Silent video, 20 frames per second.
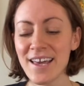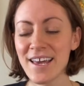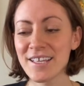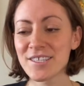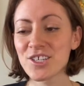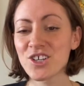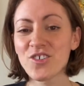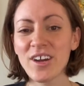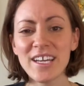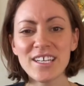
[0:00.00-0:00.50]

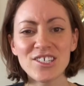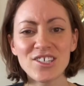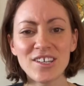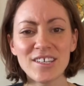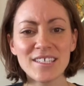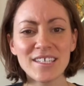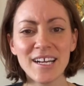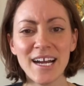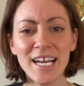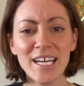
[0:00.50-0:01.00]
It's a great
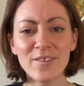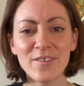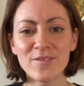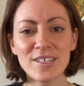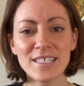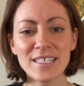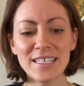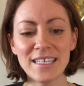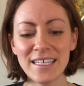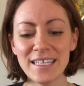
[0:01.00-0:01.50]
cheese to kind of
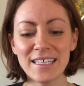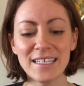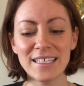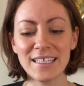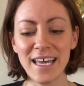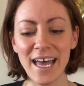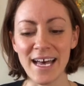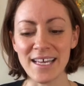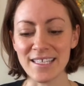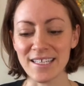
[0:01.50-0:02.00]
just
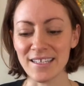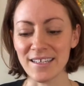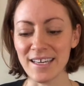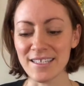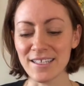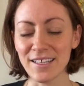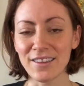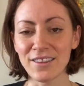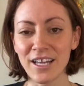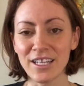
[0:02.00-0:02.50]
eat as
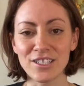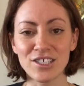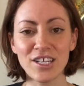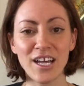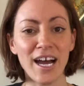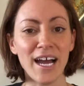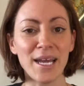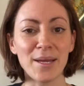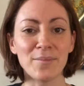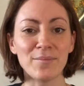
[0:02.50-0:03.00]
a
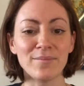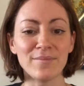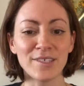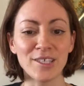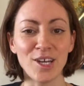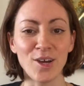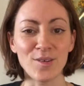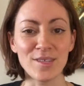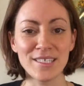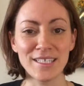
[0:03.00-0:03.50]
lunchtime,
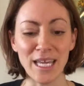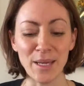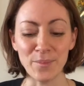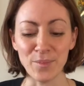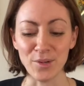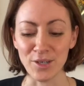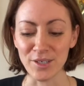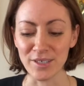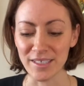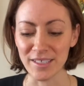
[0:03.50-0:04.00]

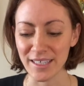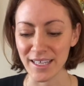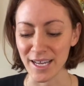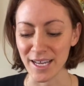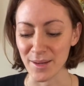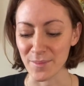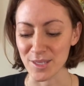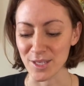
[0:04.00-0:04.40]
staple.